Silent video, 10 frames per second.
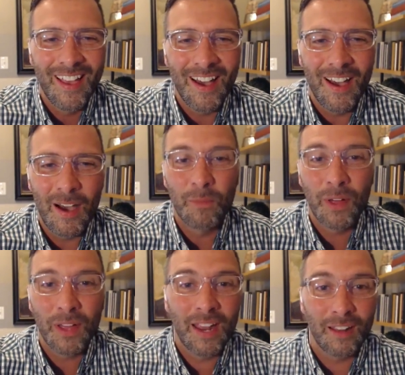um,
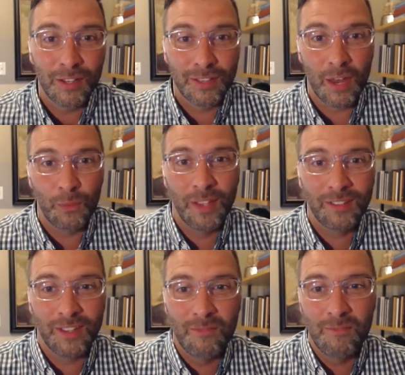really kind of took that
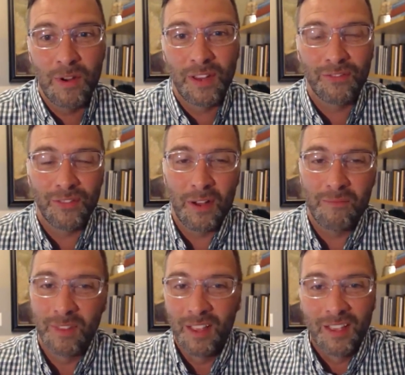risk of moving
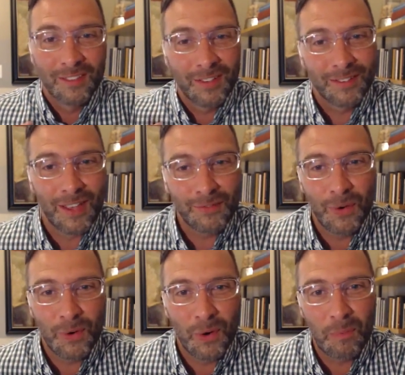from
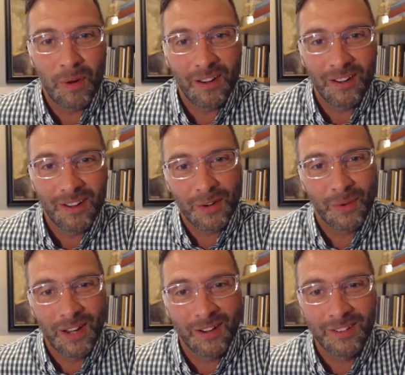successful corporate
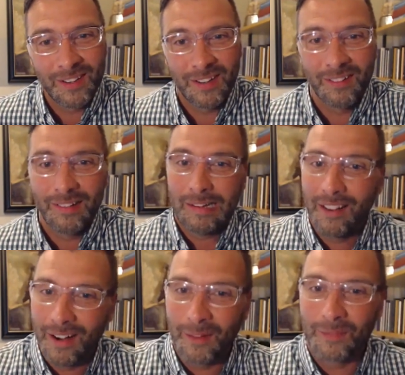career to going,
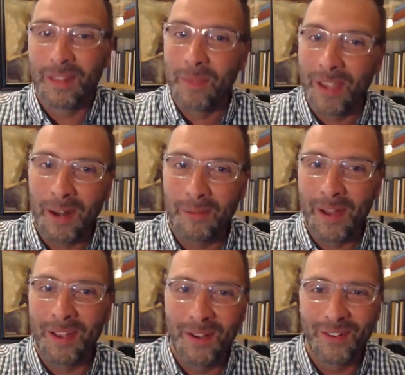all right, I'm stepping out on
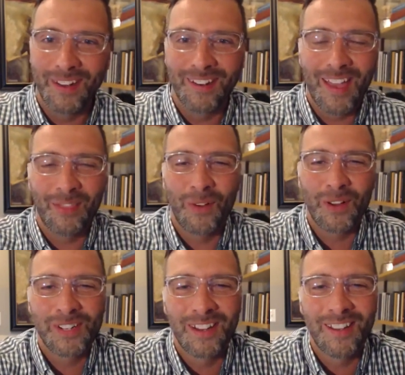my own and, and
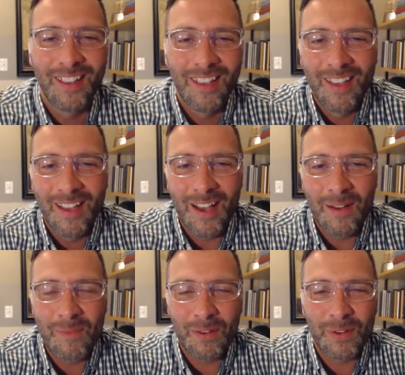launching uh,
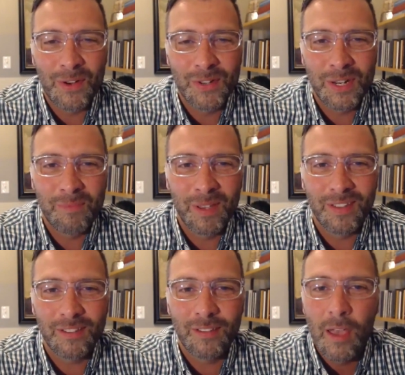my own coaching
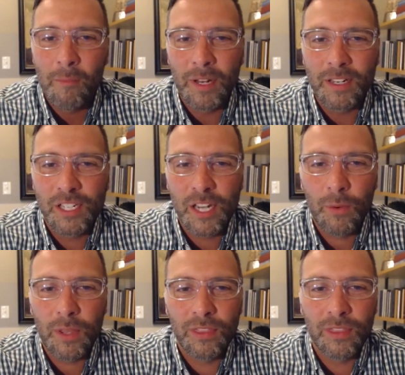business. But share
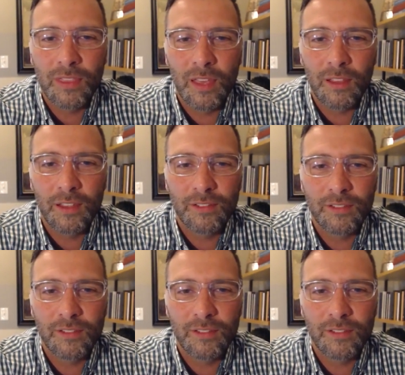with the listeners,